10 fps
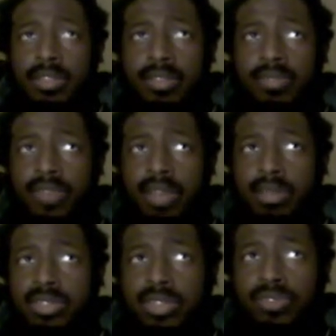Find
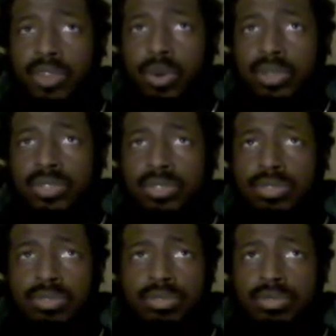myself going
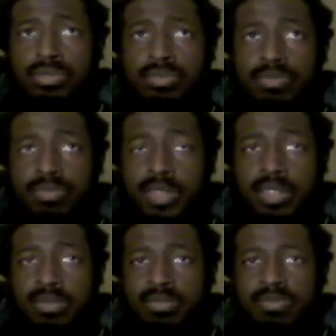to, like,
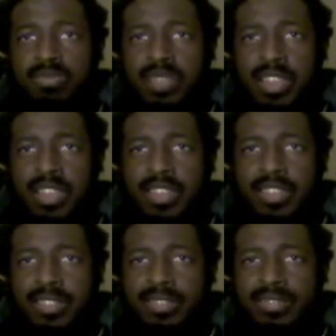
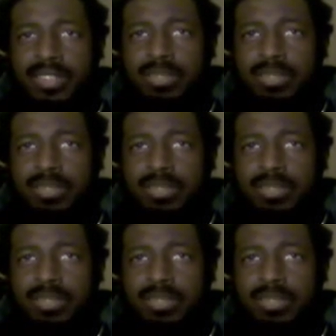you know,